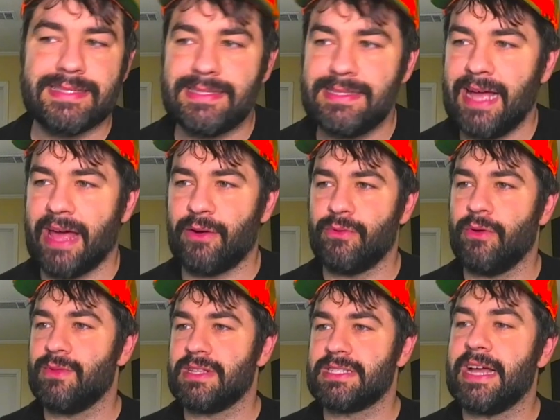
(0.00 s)
don't know what
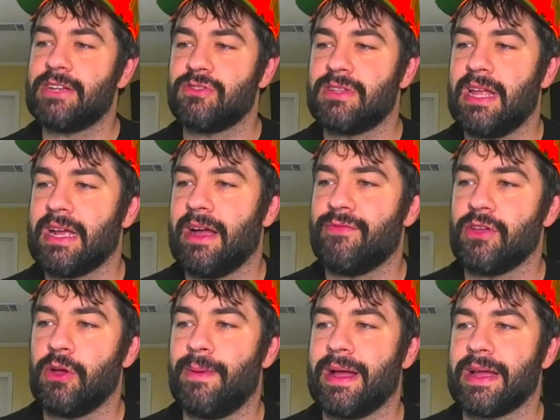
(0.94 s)
the schedule's like. I have to
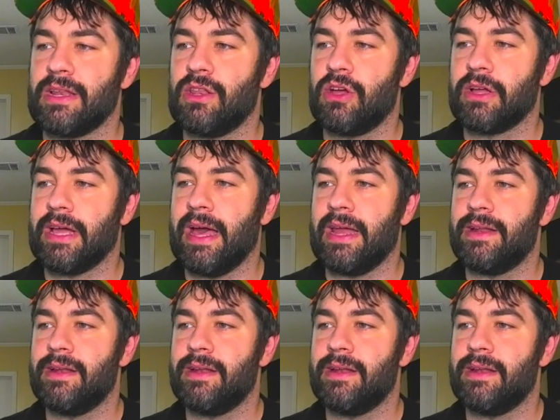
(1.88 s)
go back and look at it.